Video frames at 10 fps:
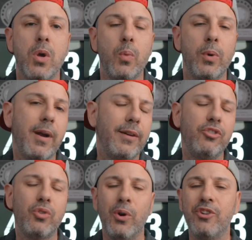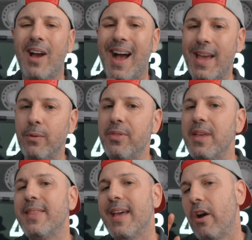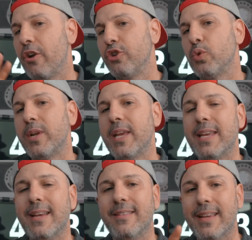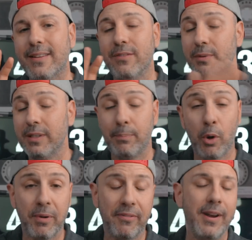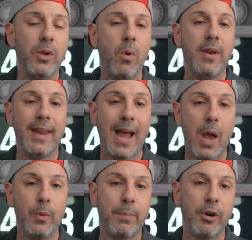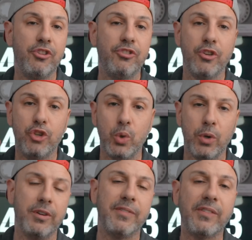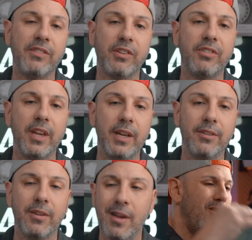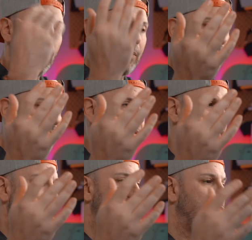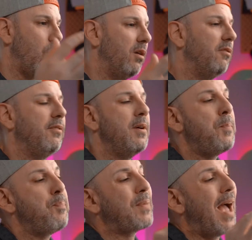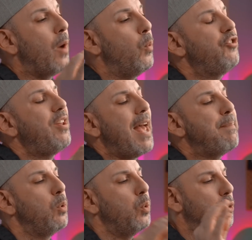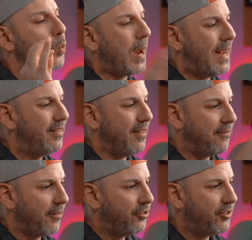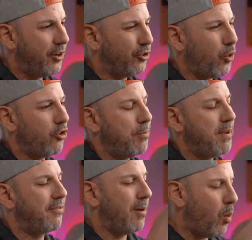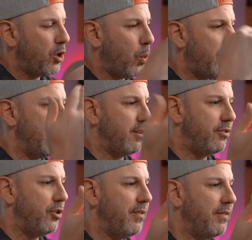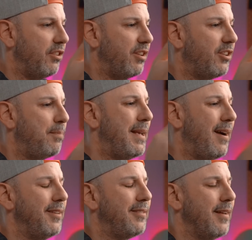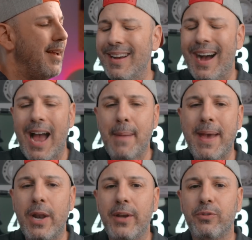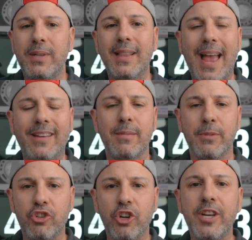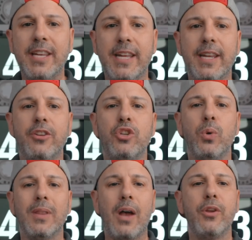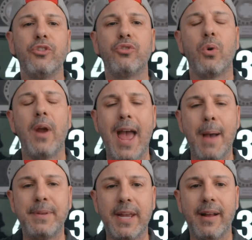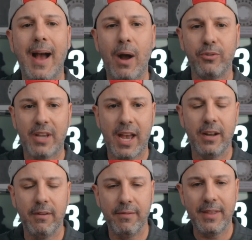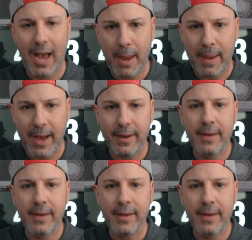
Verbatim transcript: Regarding storage, I don't think that 128 gigs is really appropriate for anyone, and I would purchase 256 gigs or maybe even 512. I wish that Apple would raise the first tier storage limit from 128 to 256 because iPadOS really lacks the maturity needed to allow you to store app data outside of the iPad.